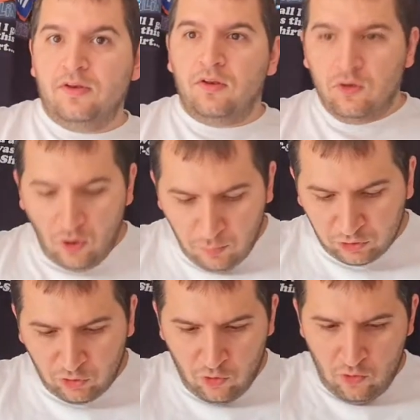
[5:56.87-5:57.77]
Number
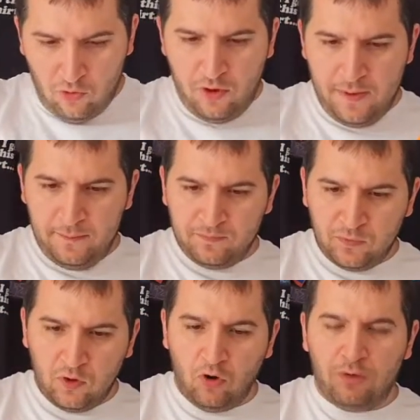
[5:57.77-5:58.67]
2
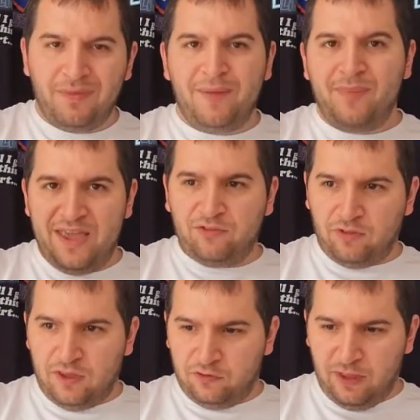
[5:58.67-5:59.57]
on my best
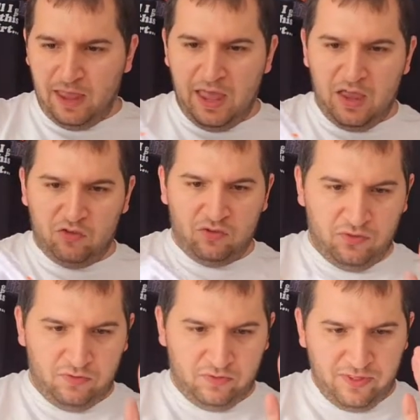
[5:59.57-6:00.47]
list is
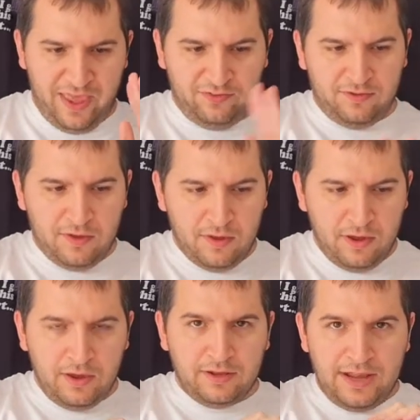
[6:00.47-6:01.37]
this,
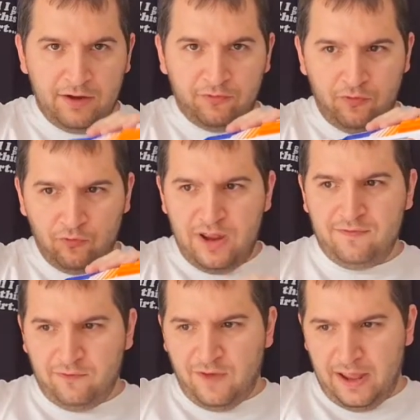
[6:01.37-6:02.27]
the Nerf
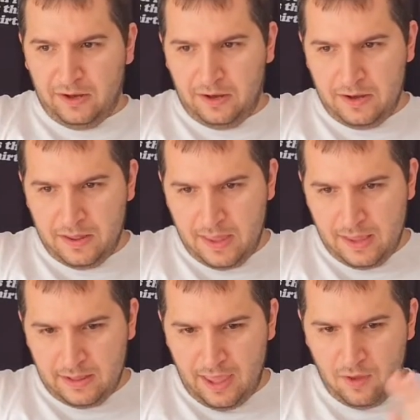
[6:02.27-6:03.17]
Ravenfire.
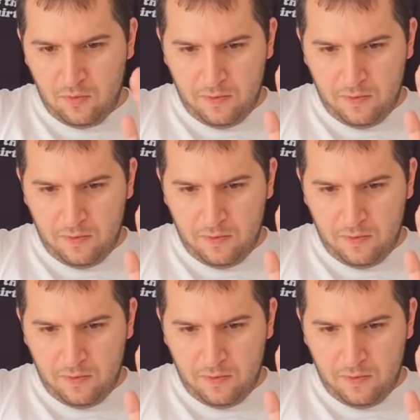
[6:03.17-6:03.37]
Now,